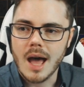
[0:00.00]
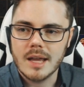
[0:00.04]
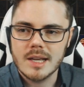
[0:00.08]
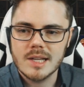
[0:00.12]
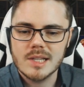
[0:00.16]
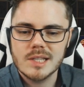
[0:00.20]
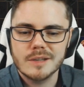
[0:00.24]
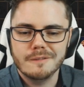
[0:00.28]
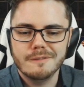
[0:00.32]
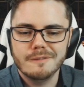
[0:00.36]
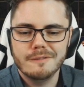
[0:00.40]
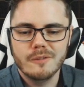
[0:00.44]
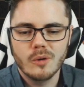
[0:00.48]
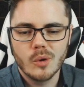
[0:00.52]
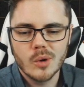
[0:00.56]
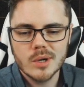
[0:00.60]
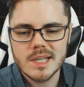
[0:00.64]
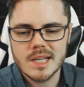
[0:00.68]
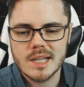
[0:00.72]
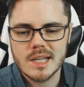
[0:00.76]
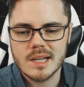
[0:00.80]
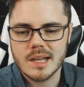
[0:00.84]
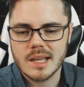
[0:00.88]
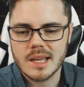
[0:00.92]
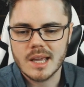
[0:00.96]
Here's a
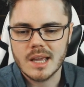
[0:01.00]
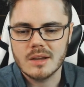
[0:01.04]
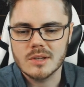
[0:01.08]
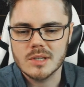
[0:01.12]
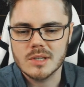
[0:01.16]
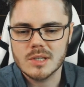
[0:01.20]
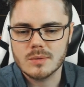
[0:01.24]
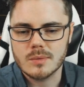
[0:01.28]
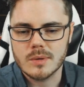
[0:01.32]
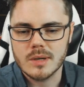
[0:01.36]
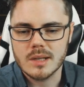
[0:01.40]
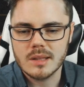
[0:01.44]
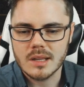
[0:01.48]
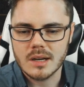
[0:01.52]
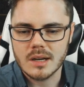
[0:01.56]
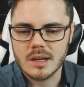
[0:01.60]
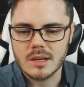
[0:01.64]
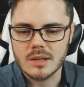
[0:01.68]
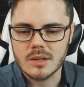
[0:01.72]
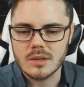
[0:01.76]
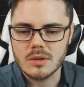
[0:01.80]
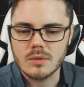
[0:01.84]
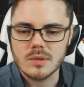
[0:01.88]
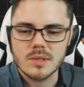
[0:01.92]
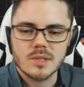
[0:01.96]
14 chaos ring that I
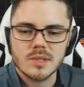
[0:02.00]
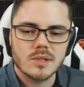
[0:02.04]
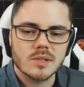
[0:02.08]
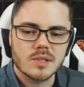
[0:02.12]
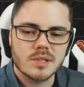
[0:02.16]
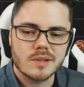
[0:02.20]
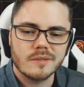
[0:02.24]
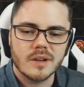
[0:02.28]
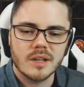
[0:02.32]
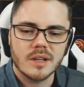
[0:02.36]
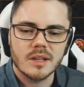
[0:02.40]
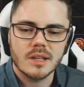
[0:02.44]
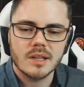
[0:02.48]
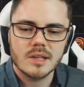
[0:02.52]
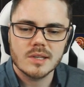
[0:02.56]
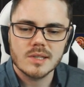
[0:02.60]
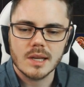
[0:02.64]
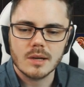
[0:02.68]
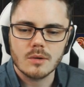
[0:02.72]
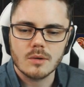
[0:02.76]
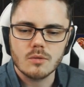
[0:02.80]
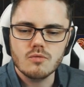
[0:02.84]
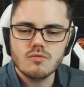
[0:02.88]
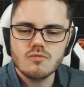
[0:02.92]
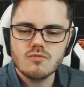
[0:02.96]
knew as soon as I found that. I was
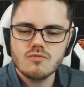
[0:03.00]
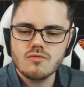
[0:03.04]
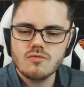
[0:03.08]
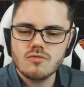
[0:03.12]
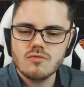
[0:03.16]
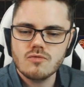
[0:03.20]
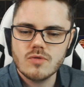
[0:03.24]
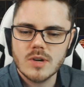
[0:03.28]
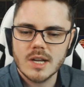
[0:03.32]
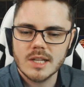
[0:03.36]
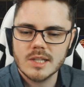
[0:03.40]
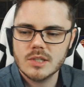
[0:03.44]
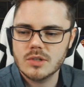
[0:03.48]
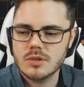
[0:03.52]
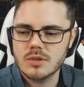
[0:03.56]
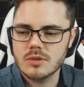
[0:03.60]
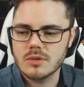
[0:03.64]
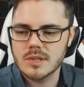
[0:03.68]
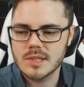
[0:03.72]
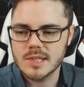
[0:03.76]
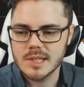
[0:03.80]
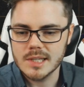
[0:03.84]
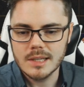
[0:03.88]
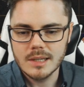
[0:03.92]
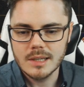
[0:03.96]
like, ooh, that's
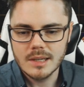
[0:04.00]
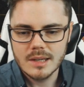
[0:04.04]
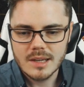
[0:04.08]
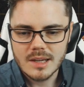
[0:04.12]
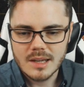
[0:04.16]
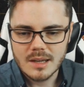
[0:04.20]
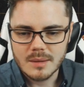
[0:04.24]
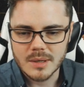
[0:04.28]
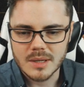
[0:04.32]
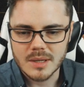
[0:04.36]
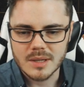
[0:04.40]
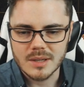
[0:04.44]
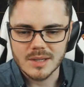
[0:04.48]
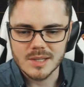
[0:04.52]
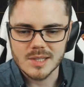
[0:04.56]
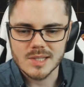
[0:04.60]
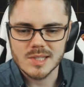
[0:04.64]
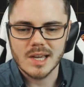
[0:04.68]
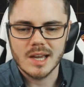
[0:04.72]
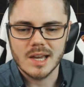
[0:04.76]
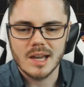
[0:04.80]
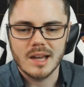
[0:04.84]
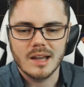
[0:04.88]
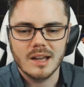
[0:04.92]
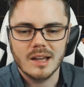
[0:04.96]
juicy, because
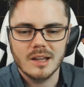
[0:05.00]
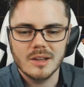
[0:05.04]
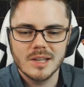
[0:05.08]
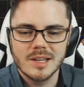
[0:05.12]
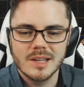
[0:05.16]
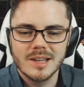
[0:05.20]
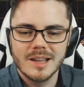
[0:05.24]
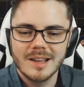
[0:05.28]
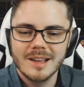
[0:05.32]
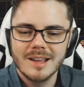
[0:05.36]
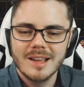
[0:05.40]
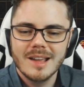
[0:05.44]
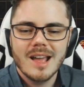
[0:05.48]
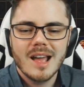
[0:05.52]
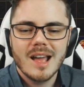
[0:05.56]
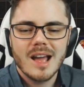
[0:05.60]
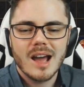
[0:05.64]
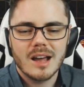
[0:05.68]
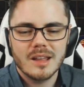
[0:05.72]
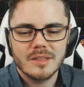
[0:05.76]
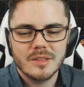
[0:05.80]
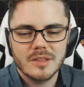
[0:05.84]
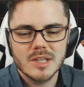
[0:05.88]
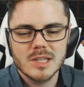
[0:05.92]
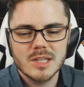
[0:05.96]

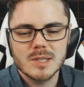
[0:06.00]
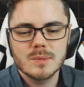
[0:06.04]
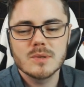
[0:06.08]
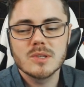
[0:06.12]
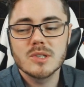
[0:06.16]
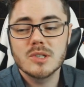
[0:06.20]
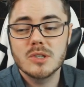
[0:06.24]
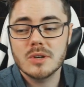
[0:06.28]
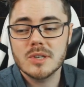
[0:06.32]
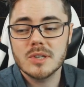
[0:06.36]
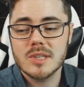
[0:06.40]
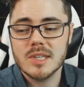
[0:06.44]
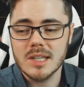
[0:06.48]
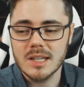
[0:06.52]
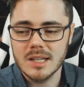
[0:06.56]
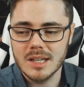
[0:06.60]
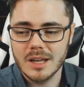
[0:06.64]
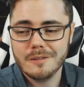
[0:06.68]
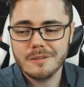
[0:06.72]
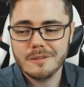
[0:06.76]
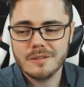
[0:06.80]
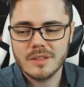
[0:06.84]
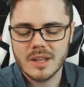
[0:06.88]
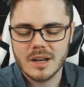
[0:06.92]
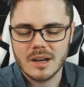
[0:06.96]
this was juicy
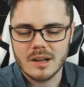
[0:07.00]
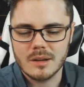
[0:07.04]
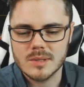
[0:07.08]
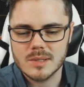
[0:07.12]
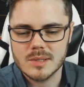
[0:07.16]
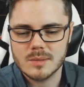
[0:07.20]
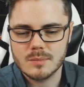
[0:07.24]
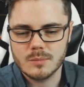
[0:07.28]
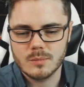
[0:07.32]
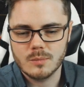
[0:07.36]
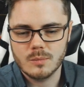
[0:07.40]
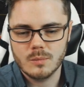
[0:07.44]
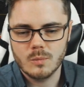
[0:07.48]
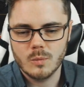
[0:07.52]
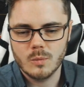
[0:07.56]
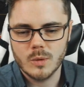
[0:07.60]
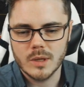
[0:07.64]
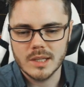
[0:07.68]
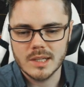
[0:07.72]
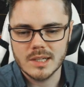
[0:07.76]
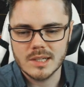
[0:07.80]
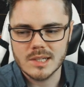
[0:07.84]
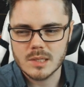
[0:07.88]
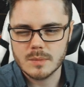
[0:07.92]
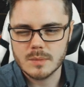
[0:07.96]
enough that I was
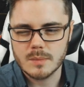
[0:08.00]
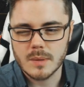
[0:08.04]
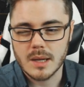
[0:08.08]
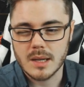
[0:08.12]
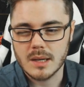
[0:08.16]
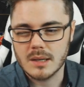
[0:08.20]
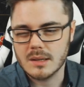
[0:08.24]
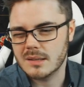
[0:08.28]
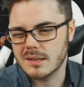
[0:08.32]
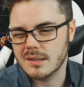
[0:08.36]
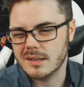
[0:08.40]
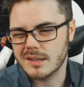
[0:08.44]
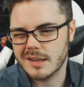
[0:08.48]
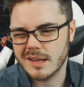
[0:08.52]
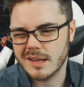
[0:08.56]
willing to spend